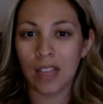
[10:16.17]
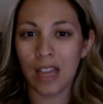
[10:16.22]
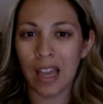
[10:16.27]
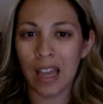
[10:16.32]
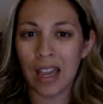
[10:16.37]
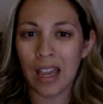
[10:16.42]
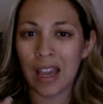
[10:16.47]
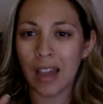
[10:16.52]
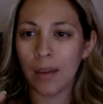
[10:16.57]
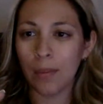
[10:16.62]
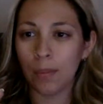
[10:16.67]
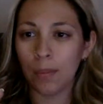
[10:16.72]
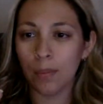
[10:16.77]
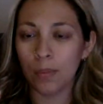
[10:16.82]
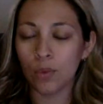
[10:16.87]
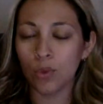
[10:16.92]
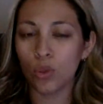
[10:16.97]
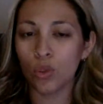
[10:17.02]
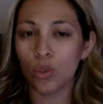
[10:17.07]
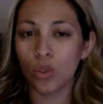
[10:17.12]
I had
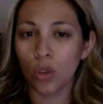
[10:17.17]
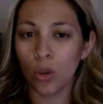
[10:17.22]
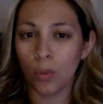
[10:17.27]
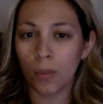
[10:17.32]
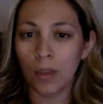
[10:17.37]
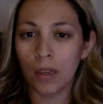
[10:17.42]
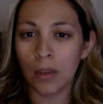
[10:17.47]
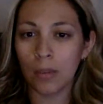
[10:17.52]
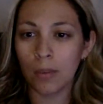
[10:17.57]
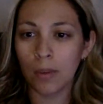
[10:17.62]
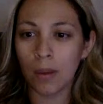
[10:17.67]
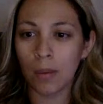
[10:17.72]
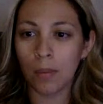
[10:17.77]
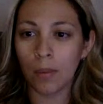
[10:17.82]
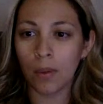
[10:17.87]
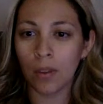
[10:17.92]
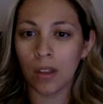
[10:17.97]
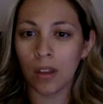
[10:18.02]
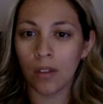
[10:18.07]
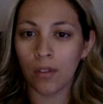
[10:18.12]
so many
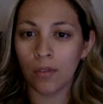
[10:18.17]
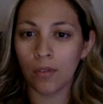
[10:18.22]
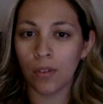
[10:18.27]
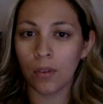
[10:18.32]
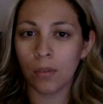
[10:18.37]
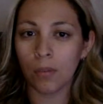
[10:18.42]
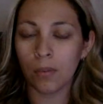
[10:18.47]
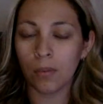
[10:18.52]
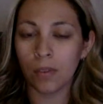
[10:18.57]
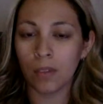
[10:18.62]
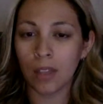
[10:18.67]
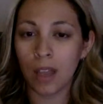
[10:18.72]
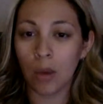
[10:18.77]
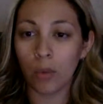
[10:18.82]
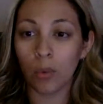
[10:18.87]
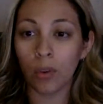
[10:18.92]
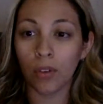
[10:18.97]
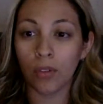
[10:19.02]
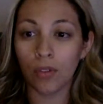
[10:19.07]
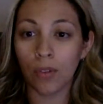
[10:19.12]
people that
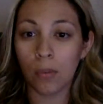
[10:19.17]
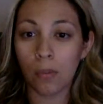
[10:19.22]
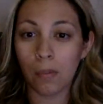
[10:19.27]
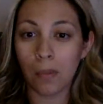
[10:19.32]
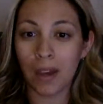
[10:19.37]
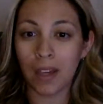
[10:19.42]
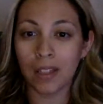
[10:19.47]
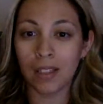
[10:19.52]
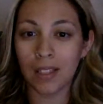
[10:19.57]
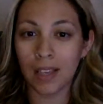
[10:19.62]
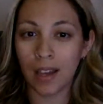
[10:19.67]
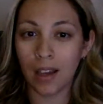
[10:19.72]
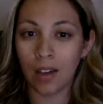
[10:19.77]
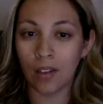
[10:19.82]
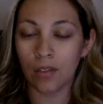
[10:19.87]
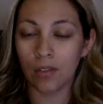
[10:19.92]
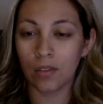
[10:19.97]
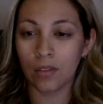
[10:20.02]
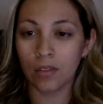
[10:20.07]
were from my town